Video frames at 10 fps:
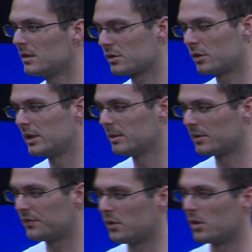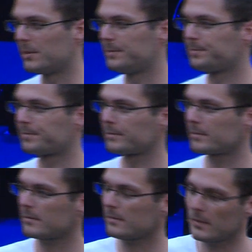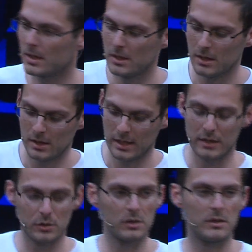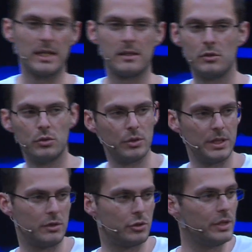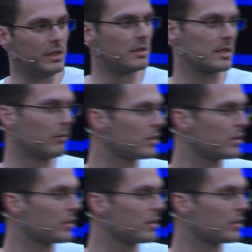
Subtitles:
Story number 4. I told you that during 2 years I